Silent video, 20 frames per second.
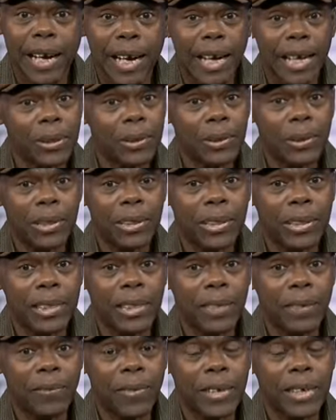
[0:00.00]
I don't
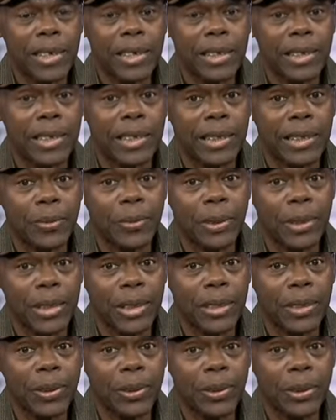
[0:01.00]
think, frankly, that we
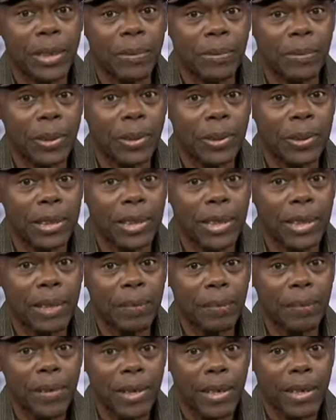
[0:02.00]
can talk about uh,
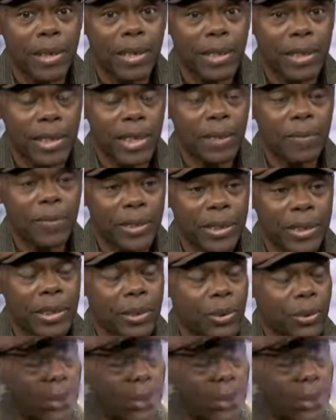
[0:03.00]
the African